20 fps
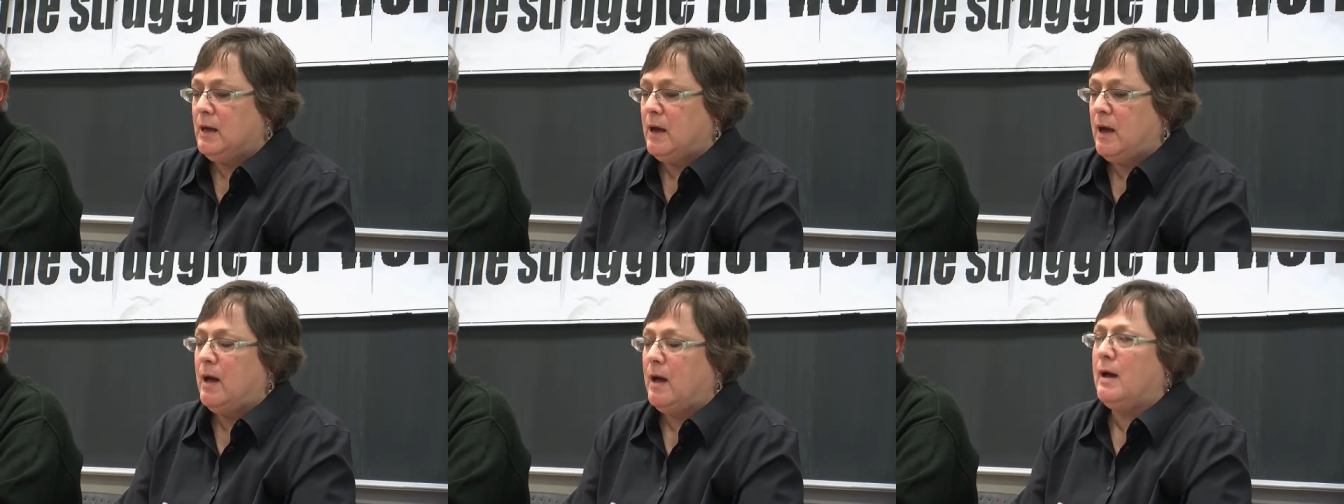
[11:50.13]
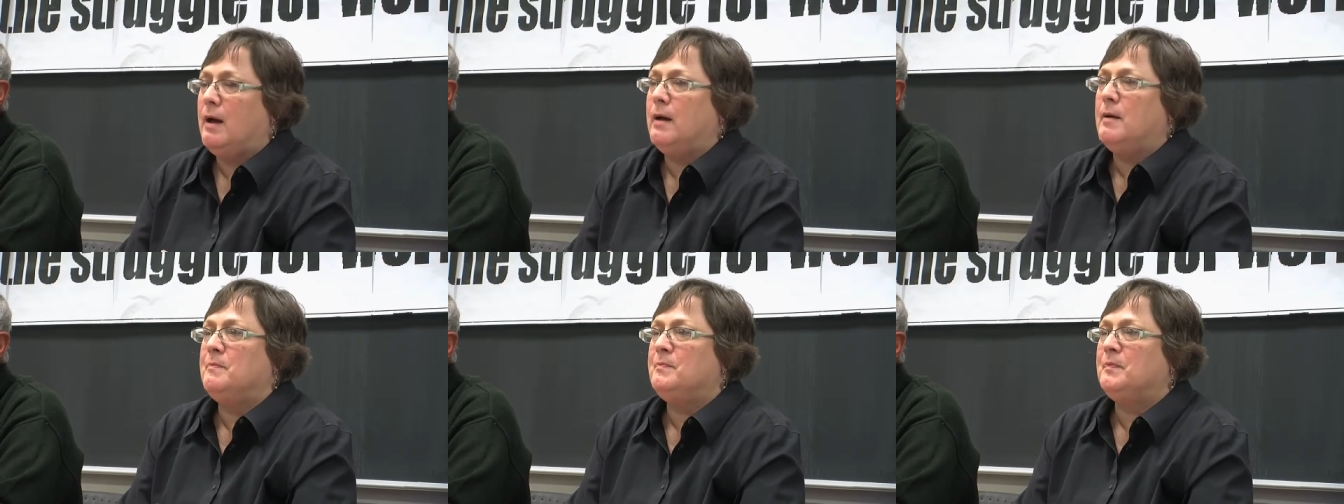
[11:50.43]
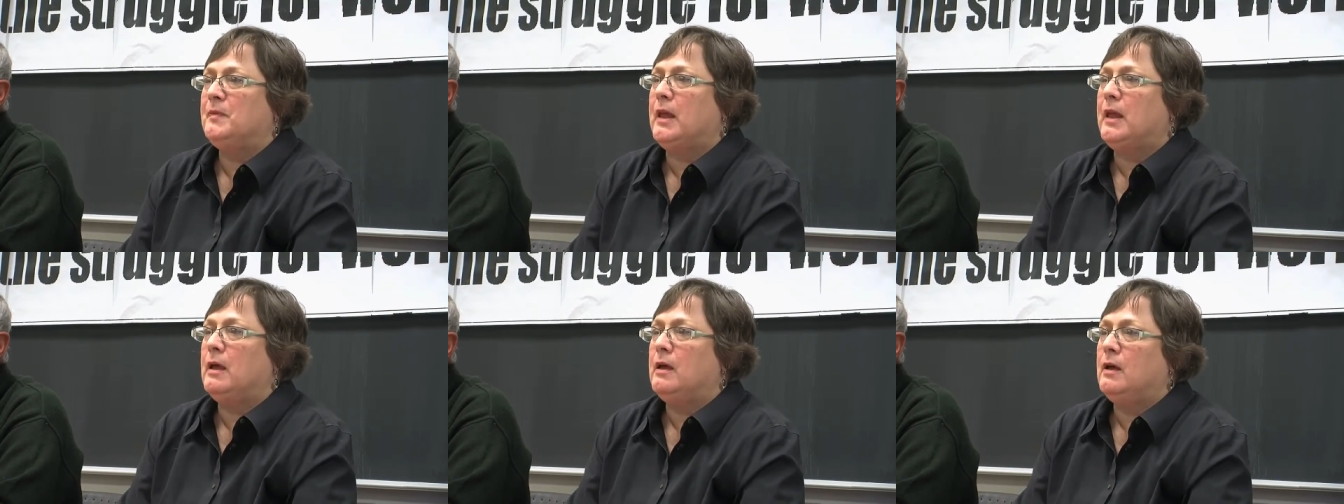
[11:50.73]

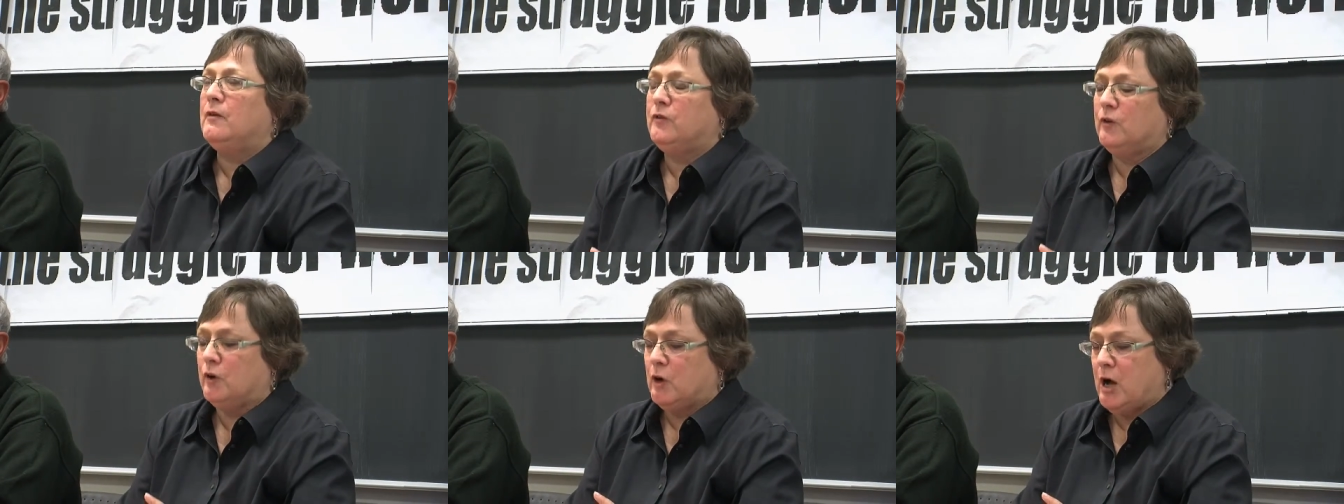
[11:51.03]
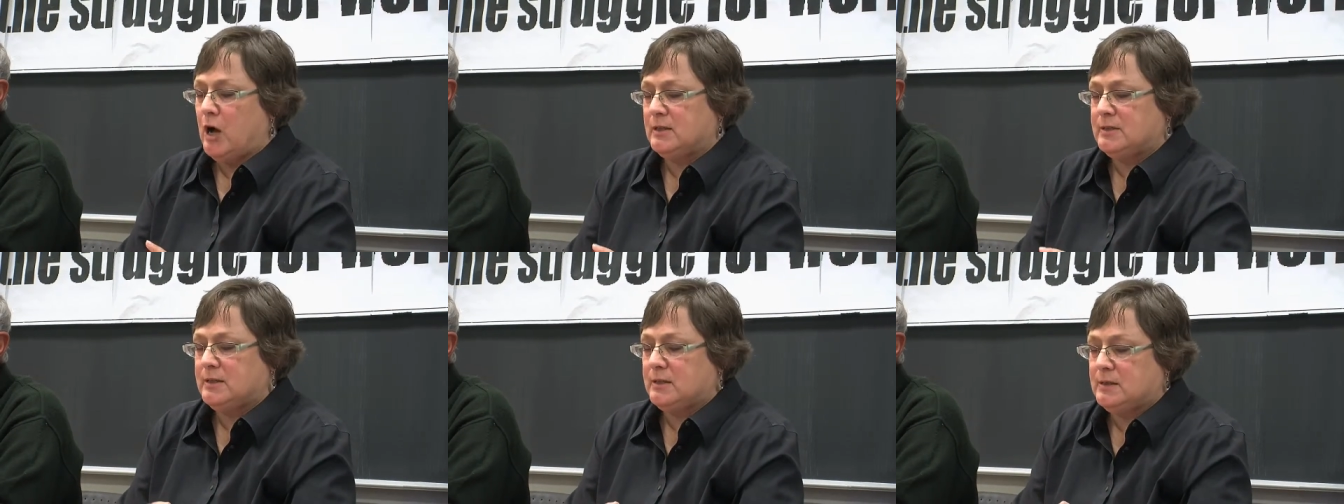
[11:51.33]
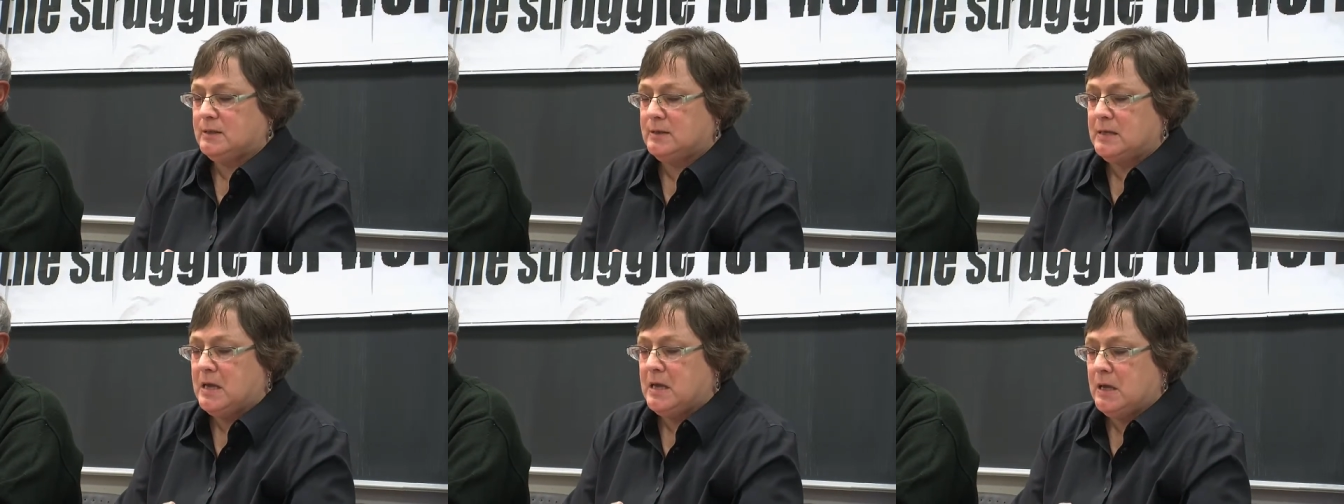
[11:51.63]
um, eh, for all to
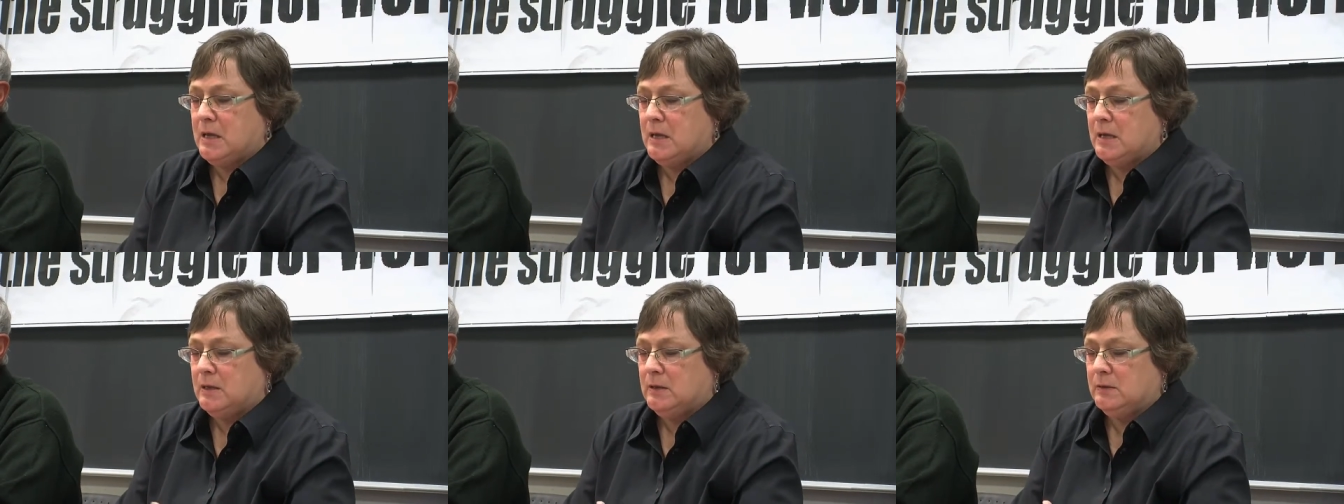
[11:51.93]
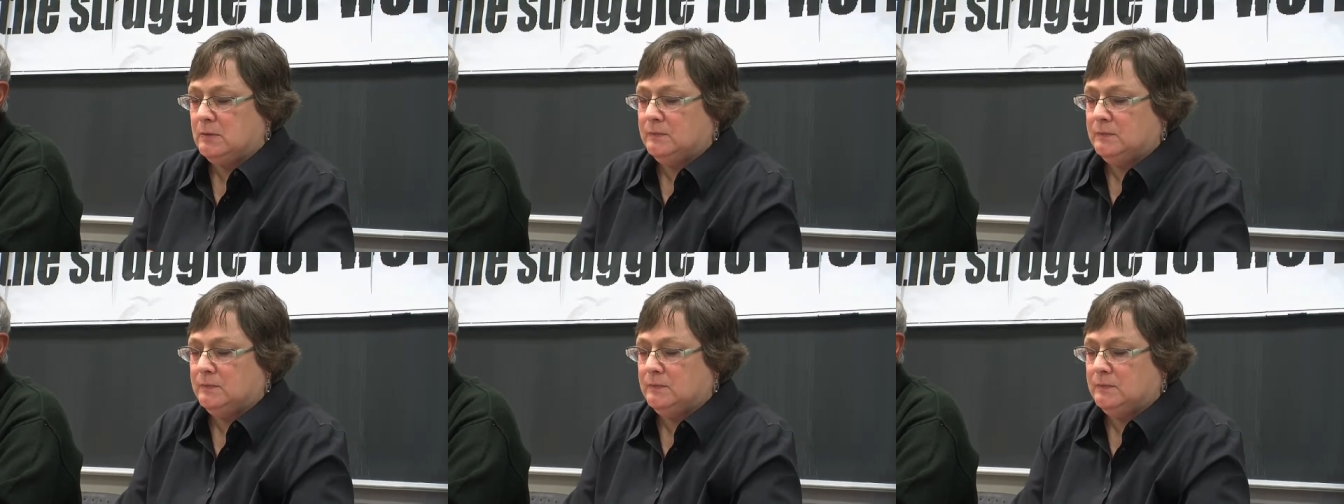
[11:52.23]
see.